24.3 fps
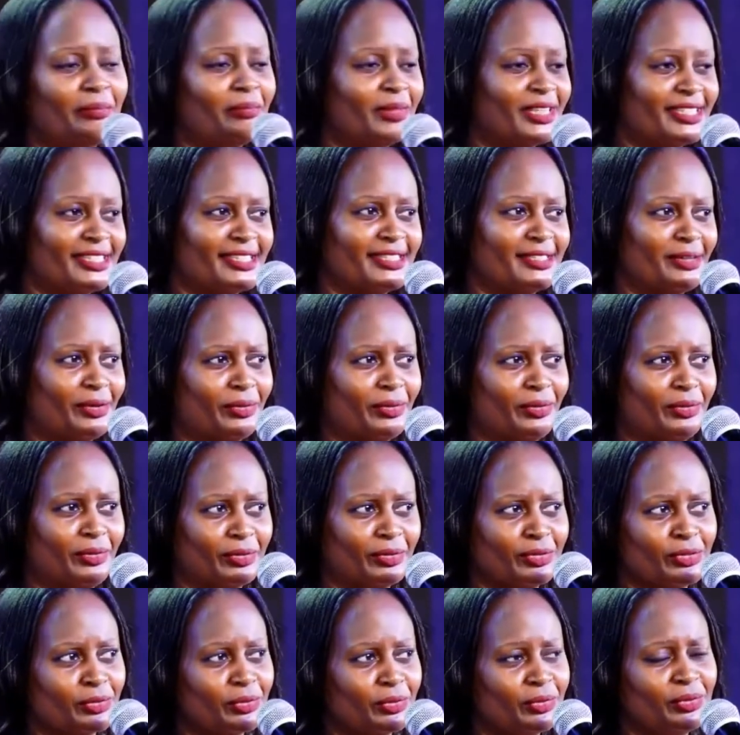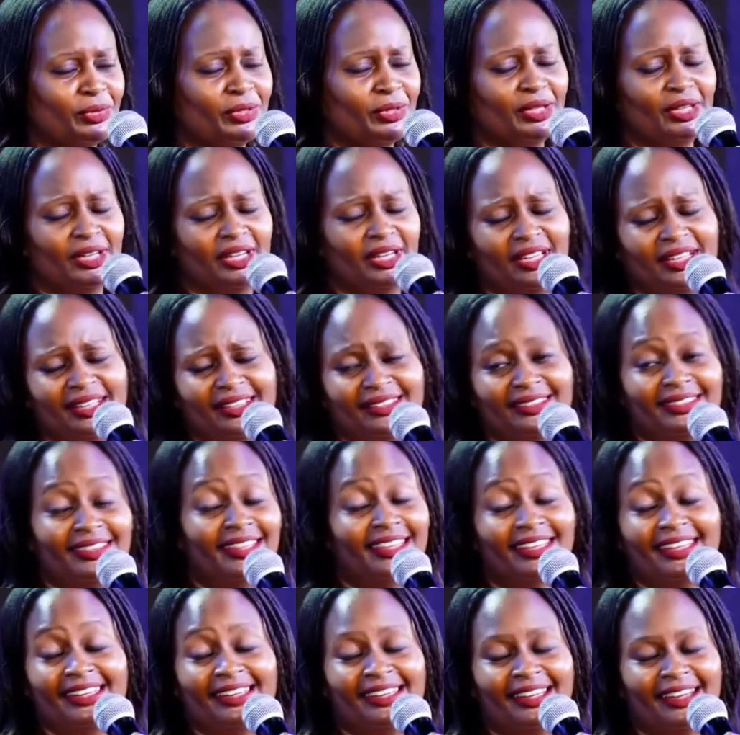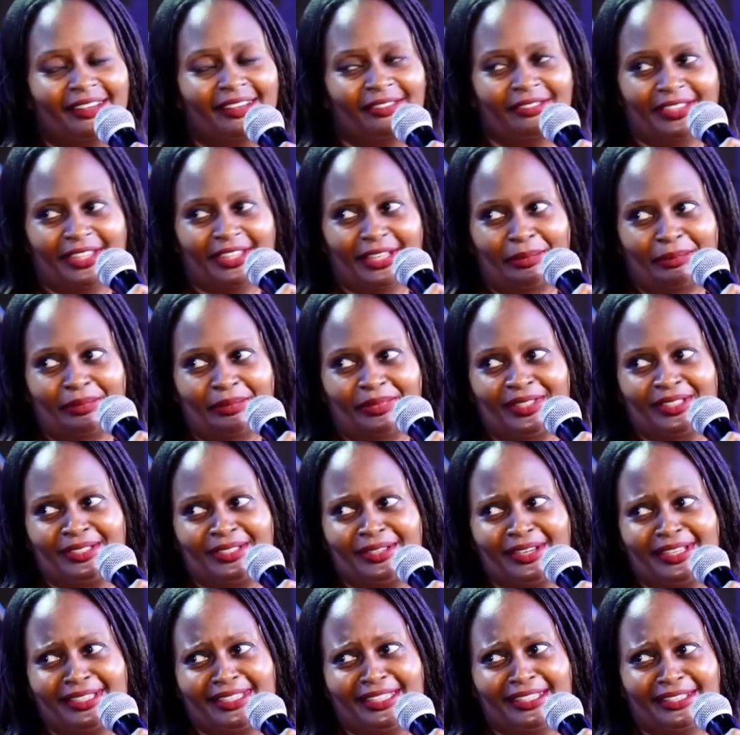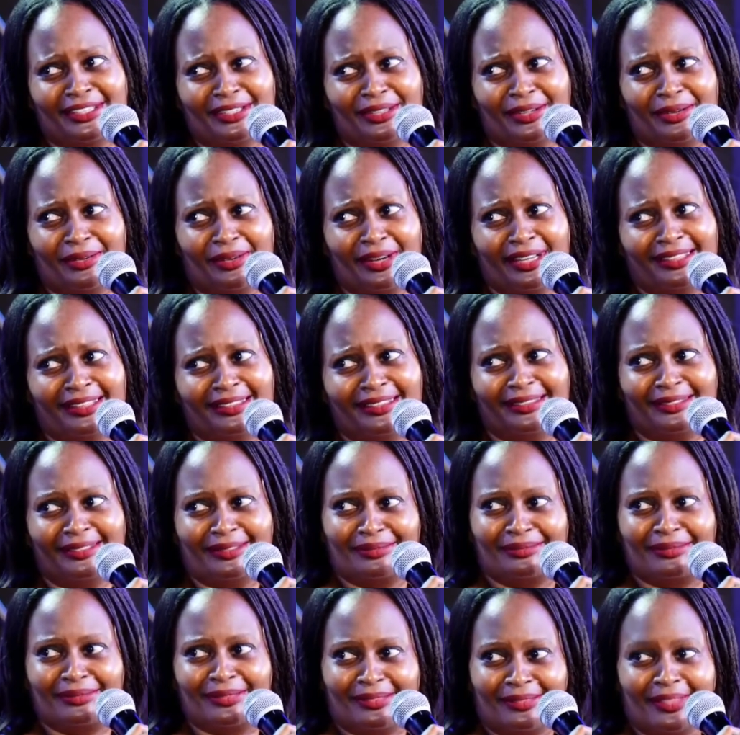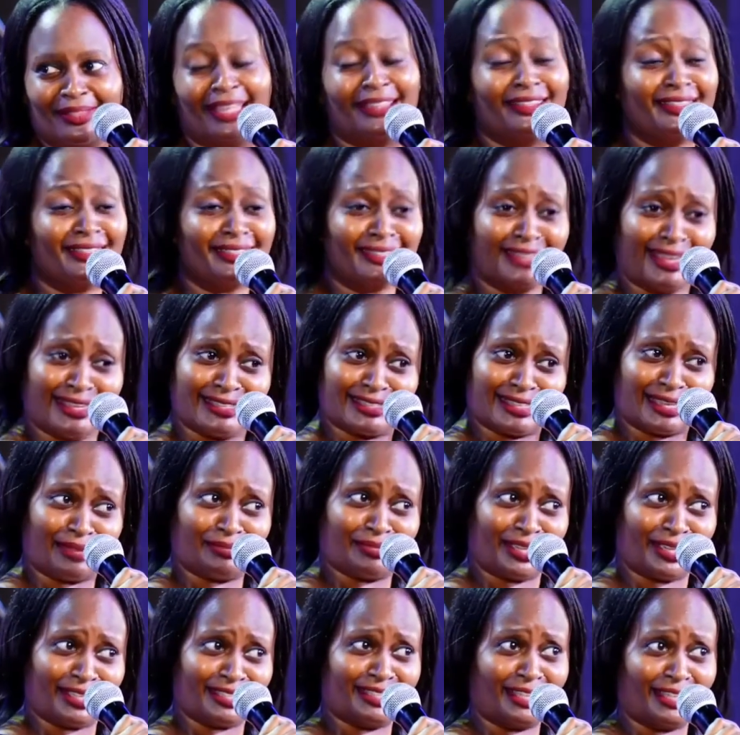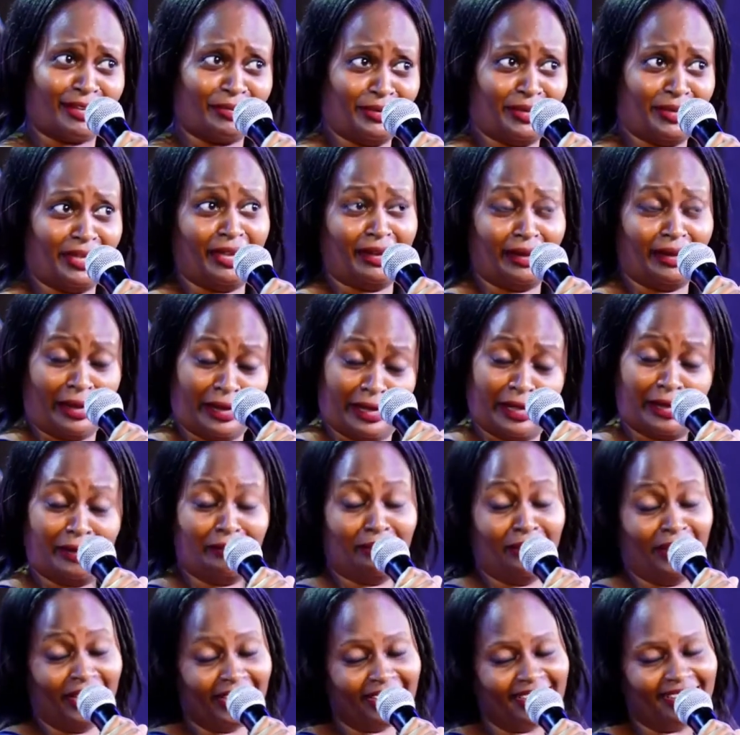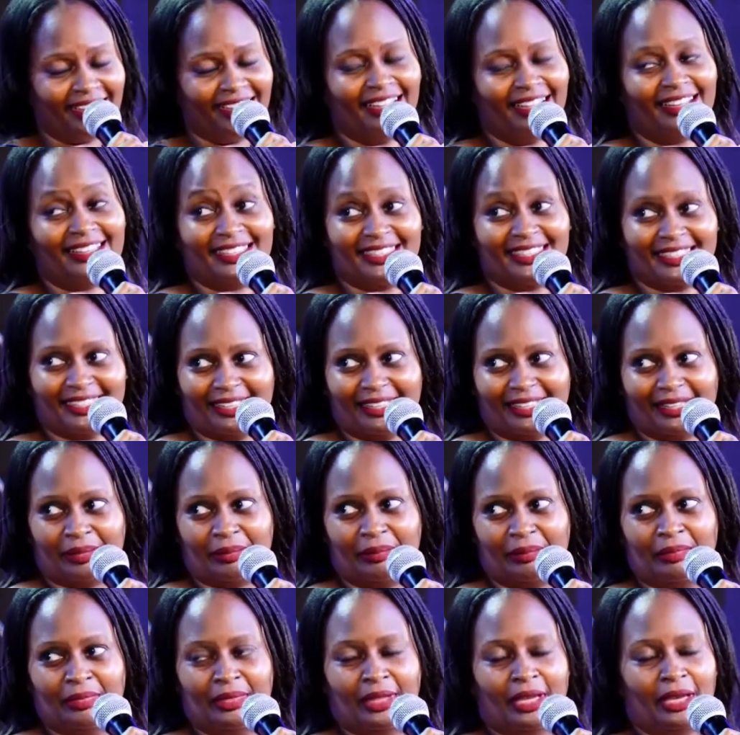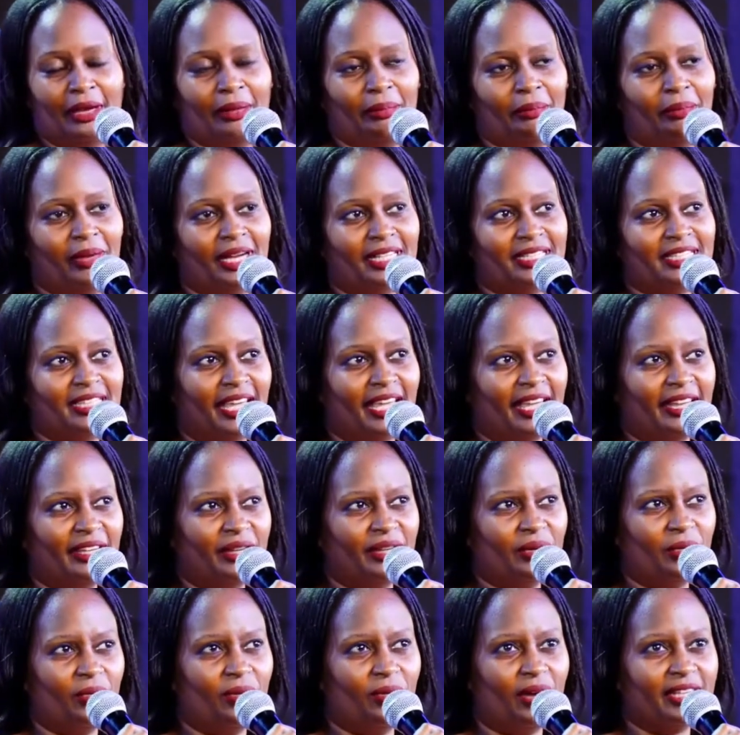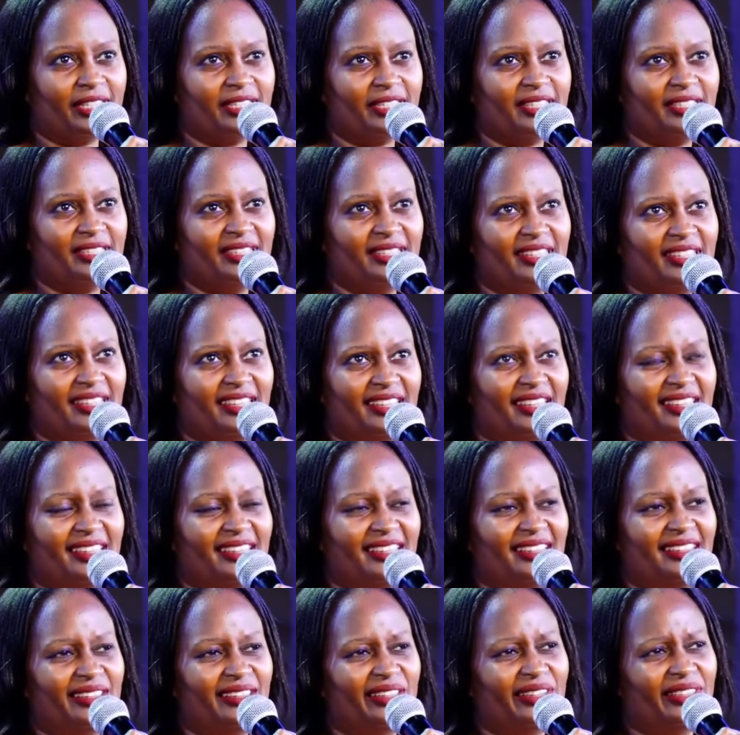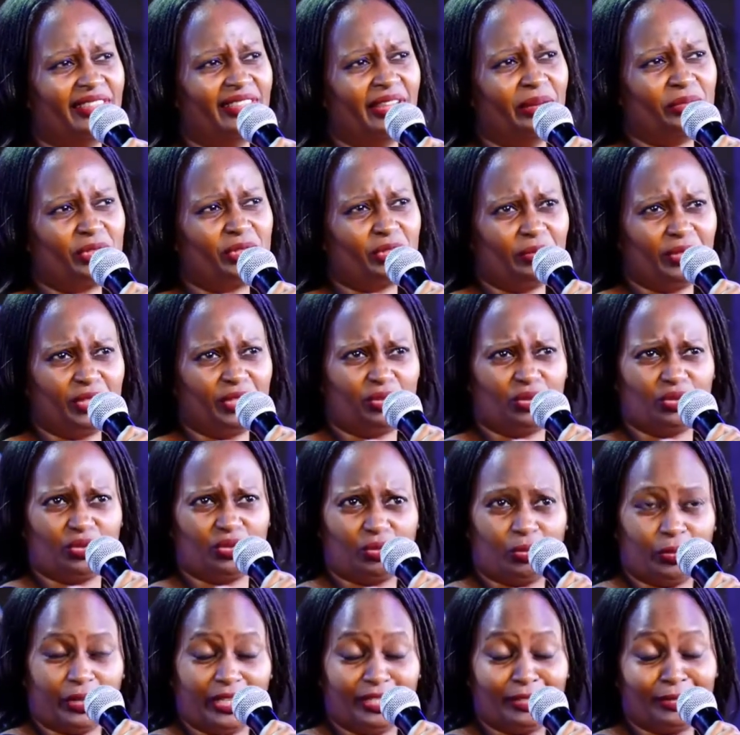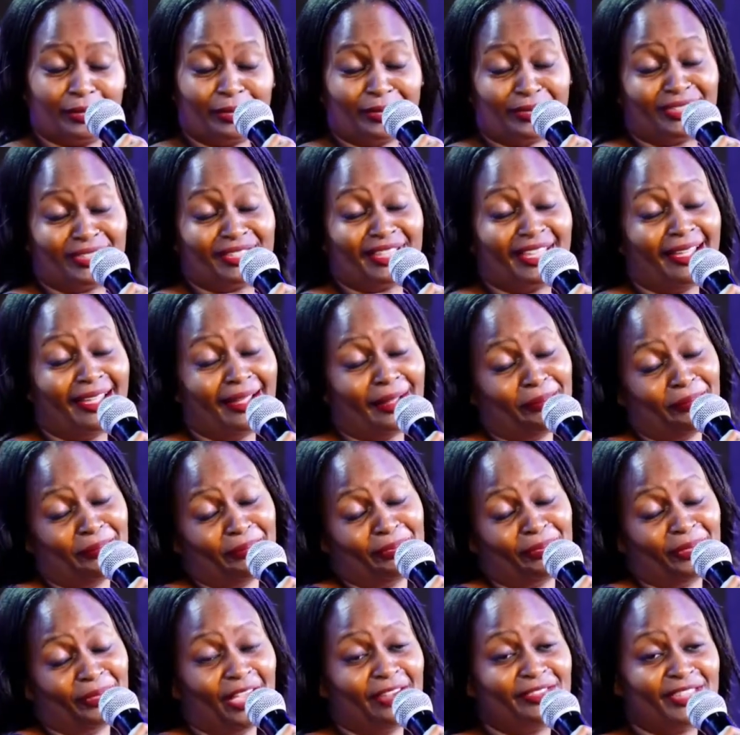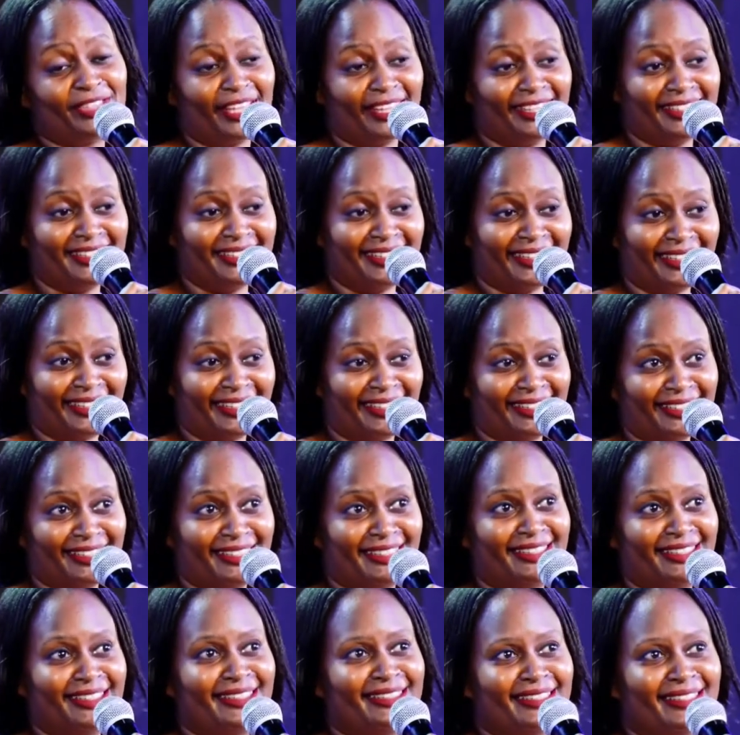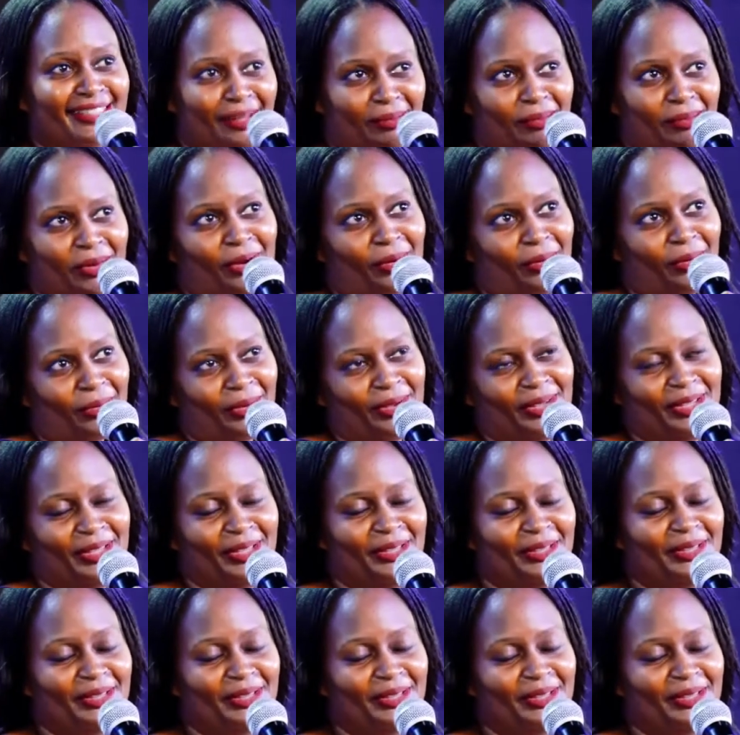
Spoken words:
the places I would go to, they didn't have them. So I said, you know what? There are these nice cupcakes that I can make and sell. But I didn't want them to be too sweet because after getting kids, somehow